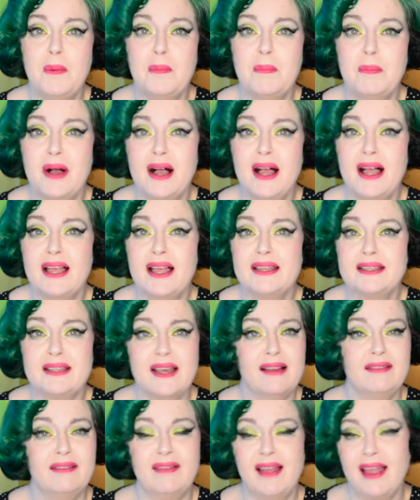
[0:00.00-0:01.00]
but
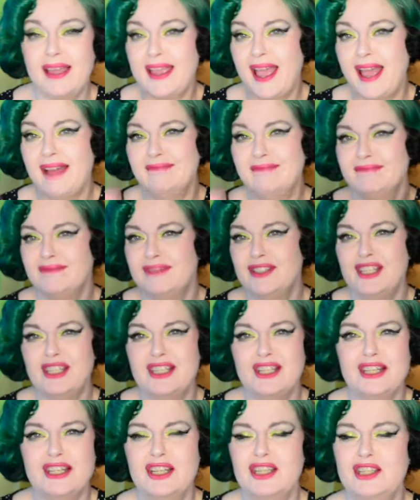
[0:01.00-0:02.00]
again, she's
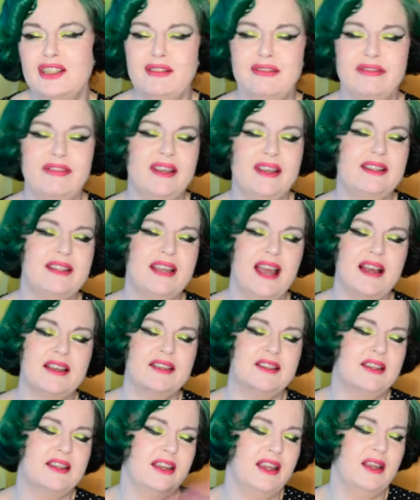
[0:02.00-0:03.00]
going to do
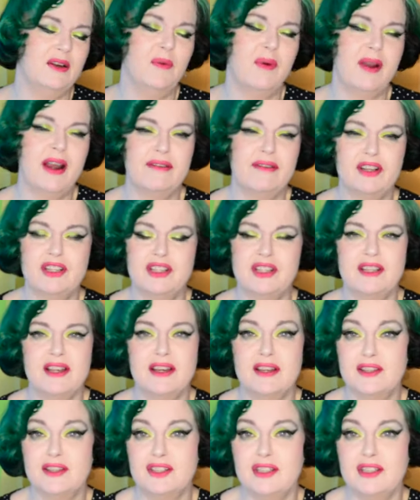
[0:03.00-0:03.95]
fantastic in whatever she does.